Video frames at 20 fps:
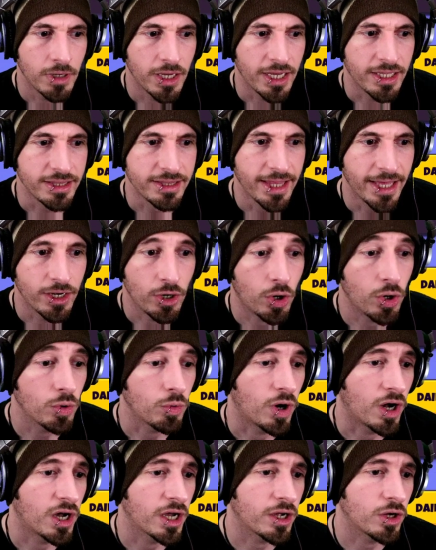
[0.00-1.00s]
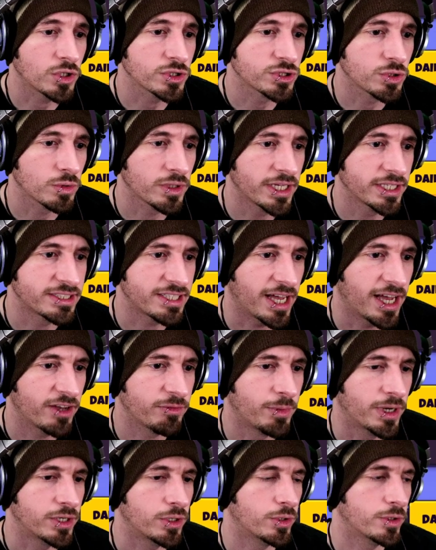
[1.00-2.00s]
And then, I also like to
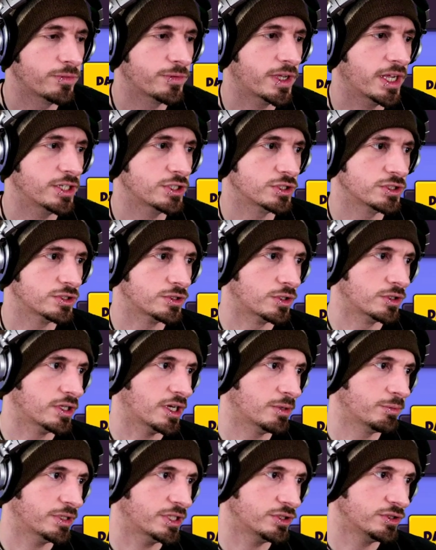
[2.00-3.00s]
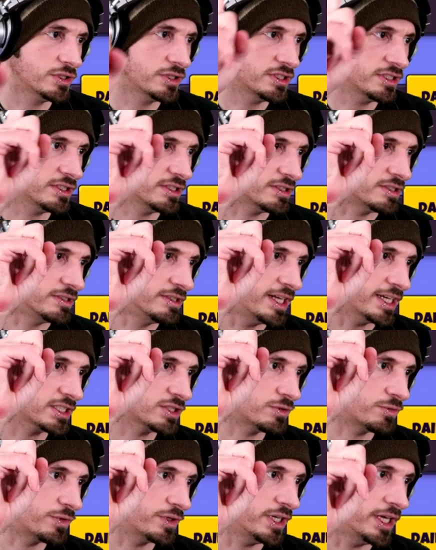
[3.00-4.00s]
have my notifications turned on because you can see this
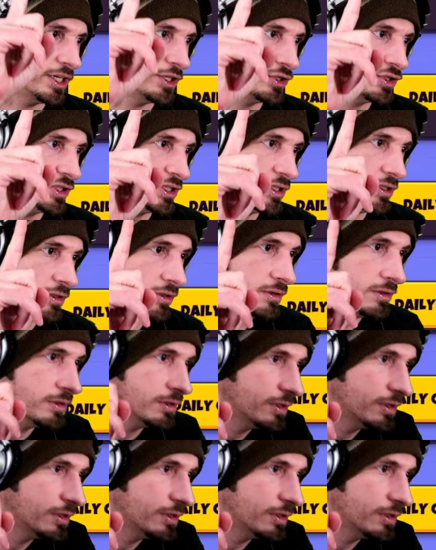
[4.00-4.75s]
next free energy.